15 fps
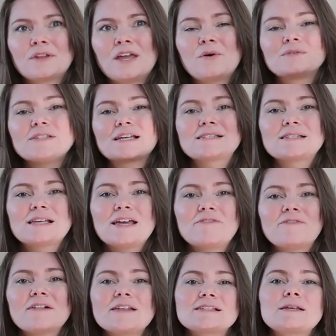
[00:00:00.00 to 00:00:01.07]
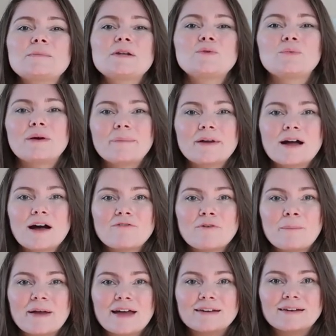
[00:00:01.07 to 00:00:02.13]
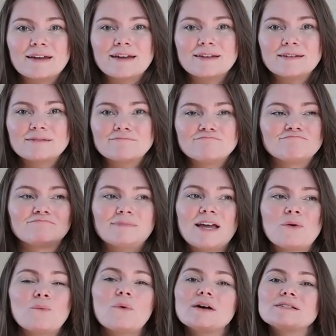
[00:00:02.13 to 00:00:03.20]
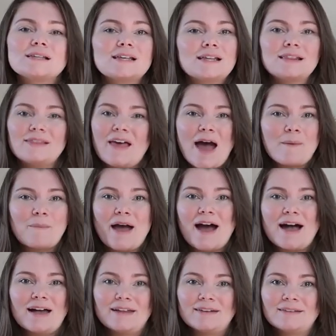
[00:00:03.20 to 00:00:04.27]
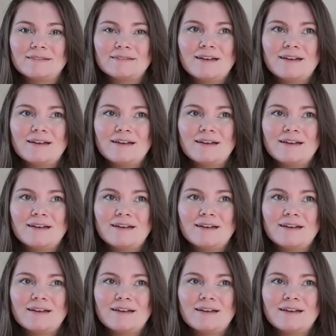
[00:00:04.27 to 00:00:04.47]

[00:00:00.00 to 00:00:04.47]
it was like, it felt like somebody ripping off a band aid. It wasn't that bad.